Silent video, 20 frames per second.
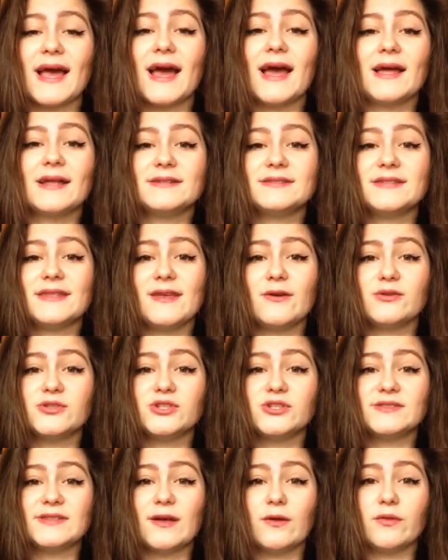and they
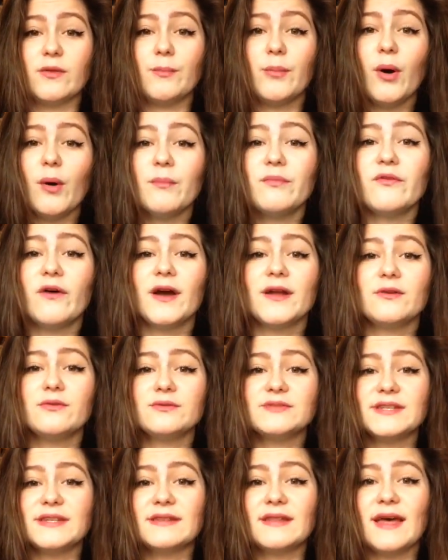also sell the pop
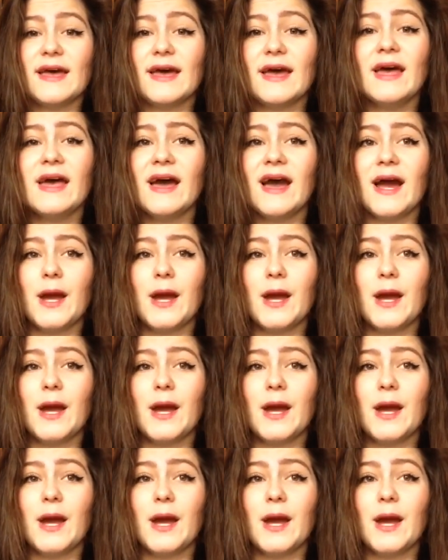vinyls in there.